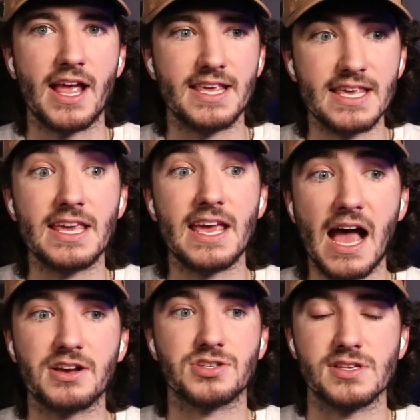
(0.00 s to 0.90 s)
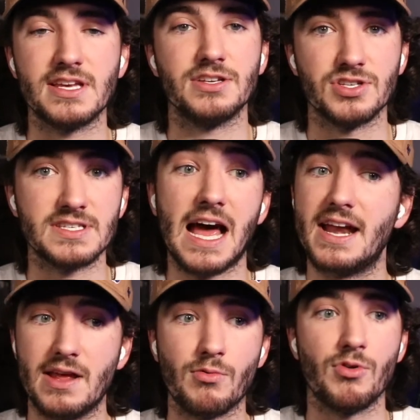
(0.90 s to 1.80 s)
He actually just had
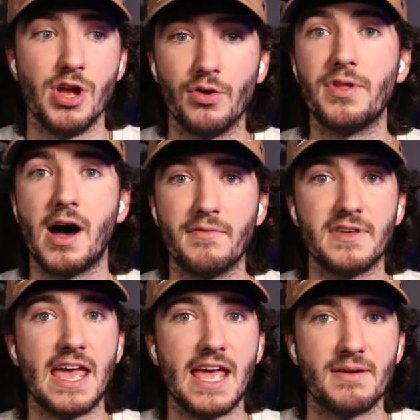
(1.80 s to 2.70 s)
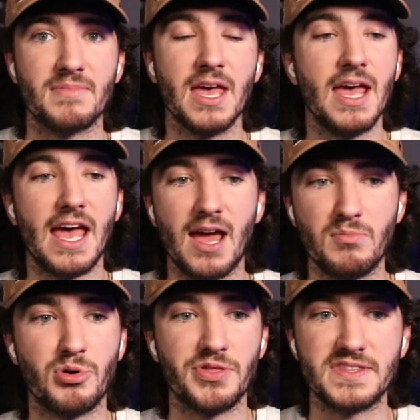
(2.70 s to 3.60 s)
a real tough game
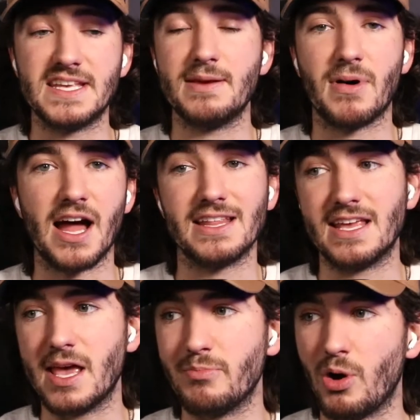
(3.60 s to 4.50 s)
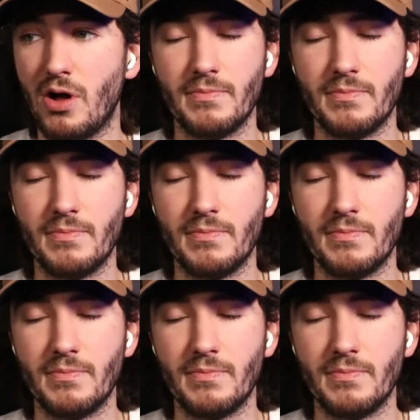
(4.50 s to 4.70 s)
and put the team behind the 8 ball.